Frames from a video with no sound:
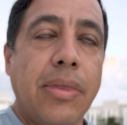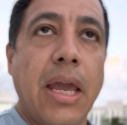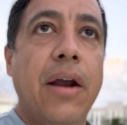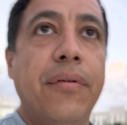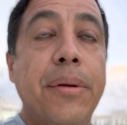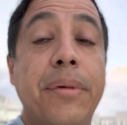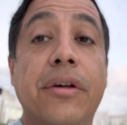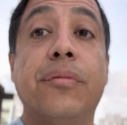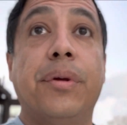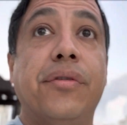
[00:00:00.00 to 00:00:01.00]
Every
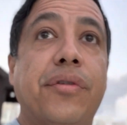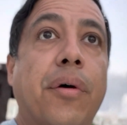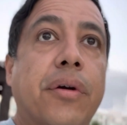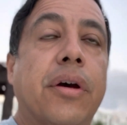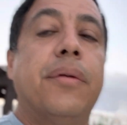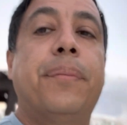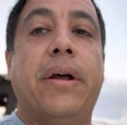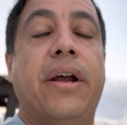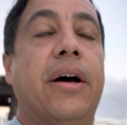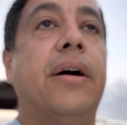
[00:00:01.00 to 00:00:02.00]
meal's been so good,
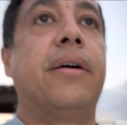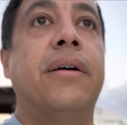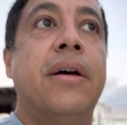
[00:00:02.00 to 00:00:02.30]
but